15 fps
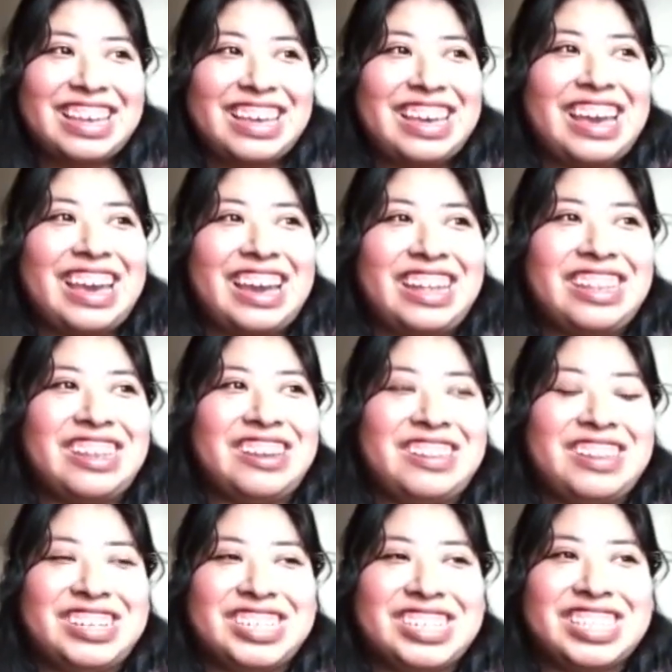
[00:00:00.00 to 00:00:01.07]
And, you know,
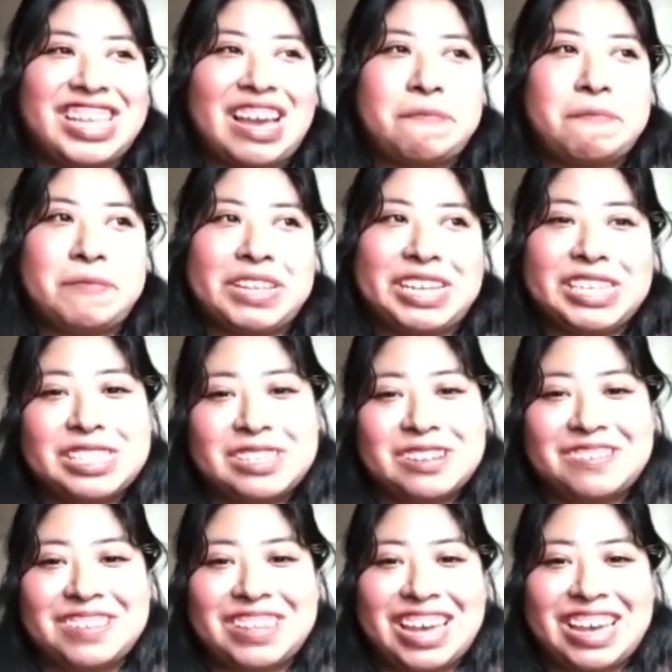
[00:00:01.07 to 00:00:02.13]
they're just like, please
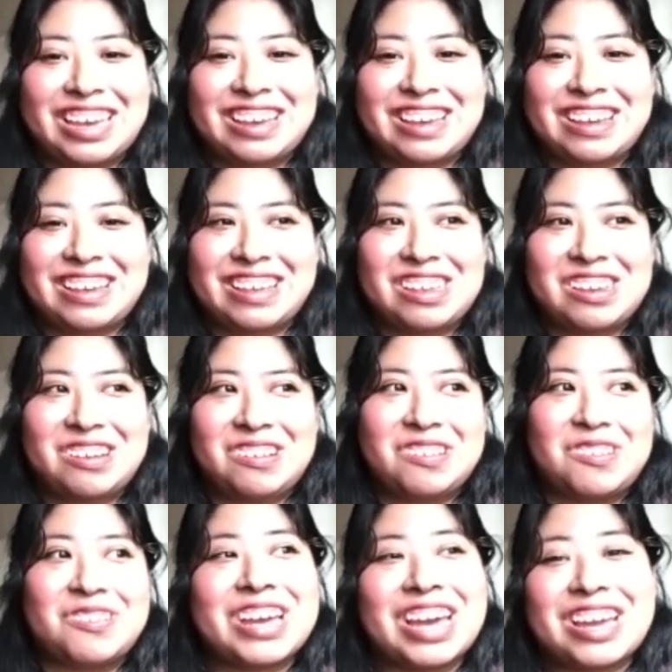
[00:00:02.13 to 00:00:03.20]
don't, like, you know,
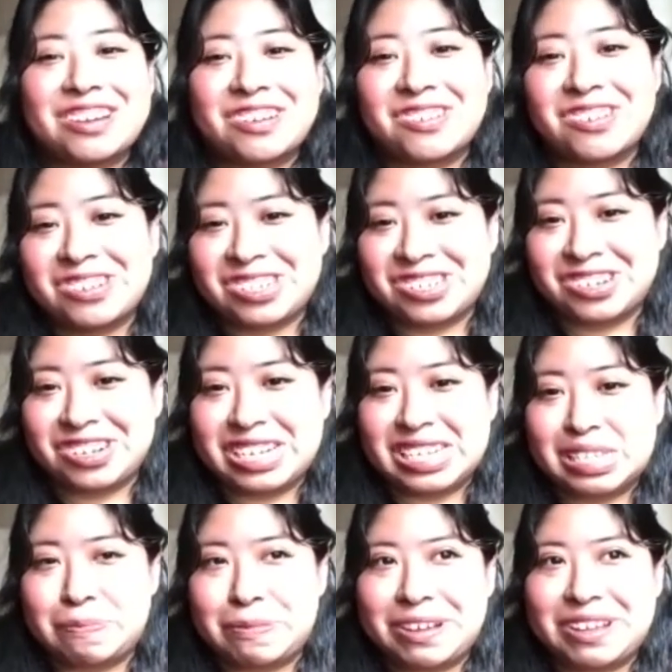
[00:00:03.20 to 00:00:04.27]
go get
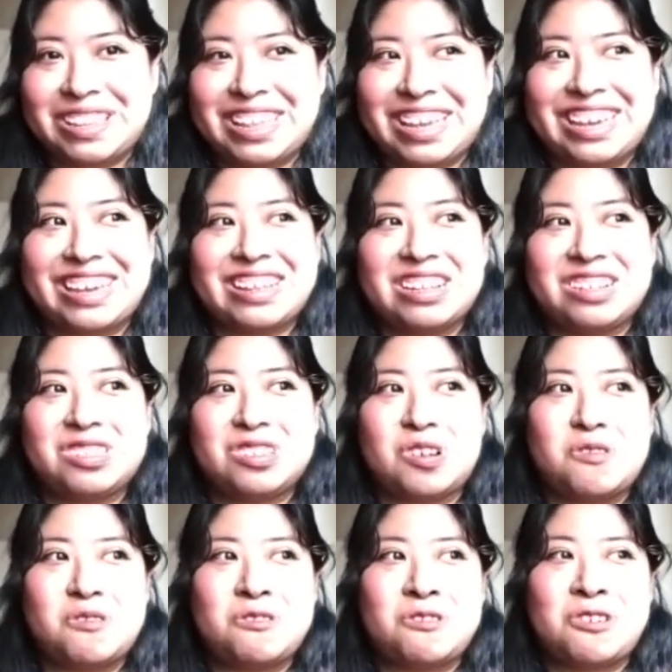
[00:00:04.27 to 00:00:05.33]
groceries, but, like,
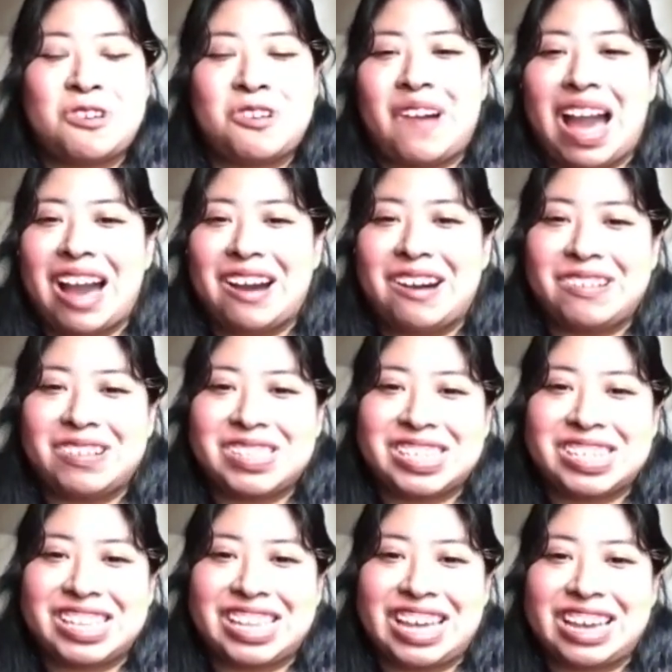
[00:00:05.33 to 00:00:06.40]
don't go out
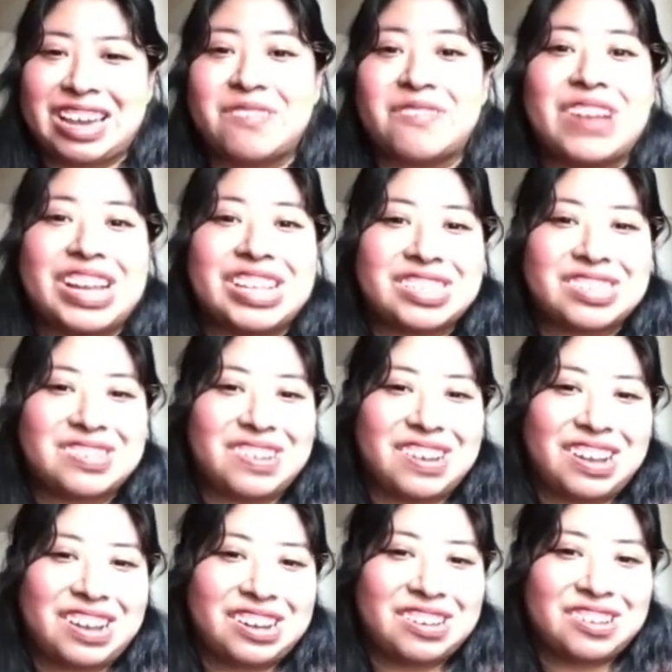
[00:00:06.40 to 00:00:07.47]
to, like, a
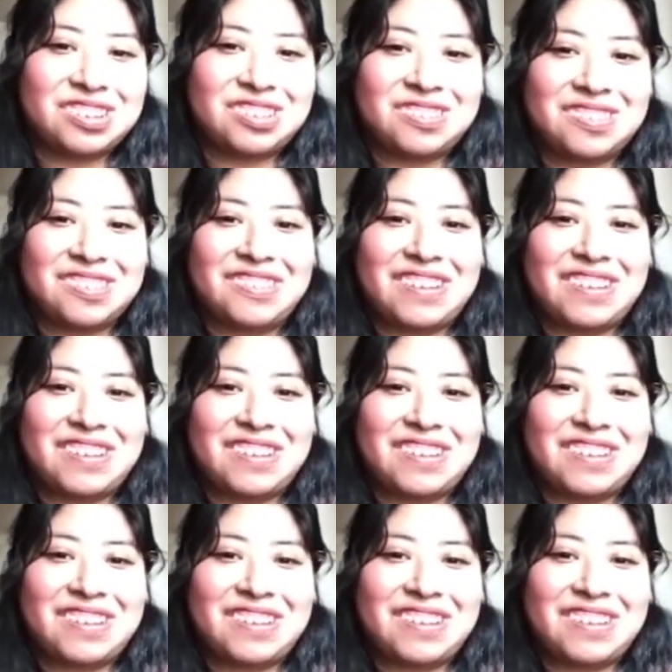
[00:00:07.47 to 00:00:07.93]
restaurant, or don't go